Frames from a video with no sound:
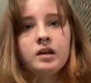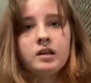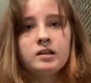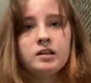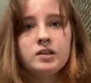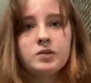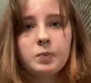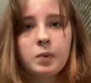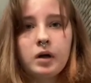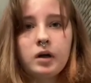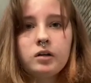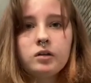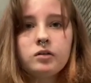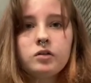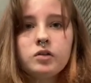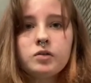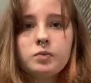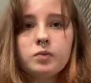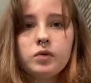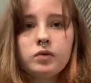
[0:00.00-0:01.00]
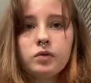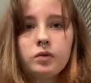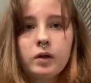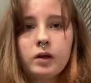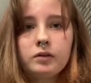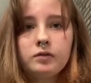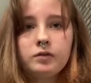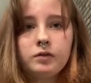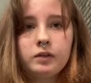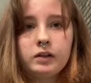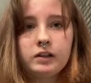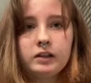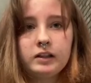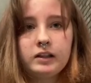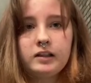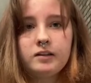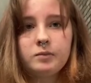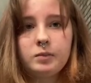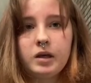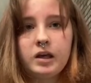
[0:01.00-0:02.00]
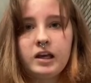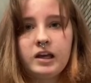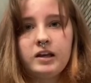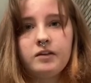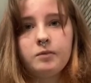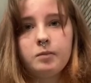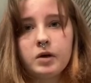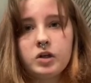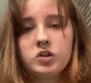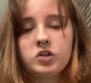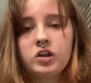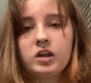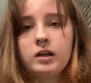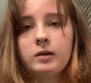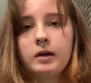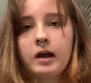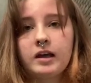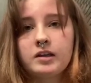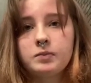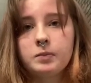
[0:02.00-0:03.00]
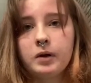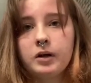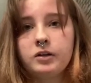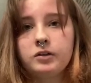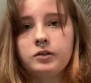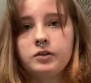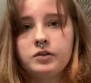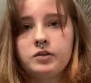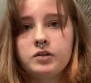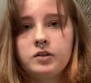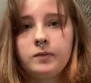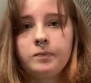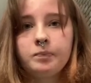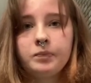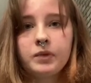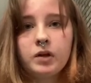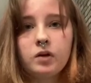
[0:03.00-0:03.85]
These particles move around freely and behave much like gas particles do.